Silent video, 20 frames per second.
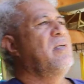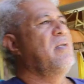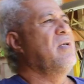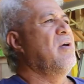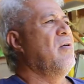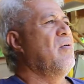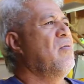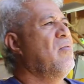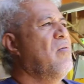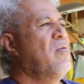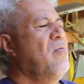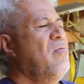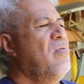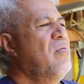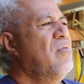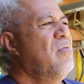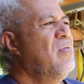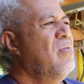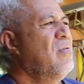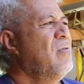ya ko
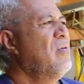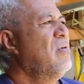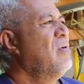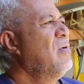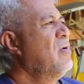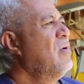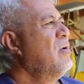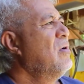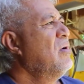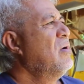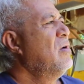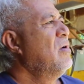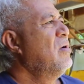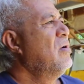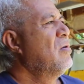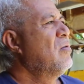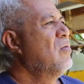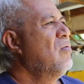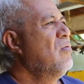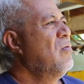
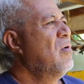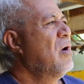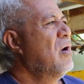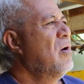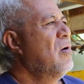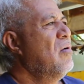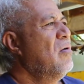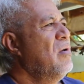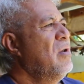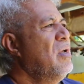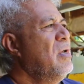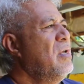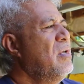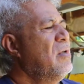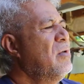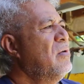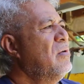kulang ole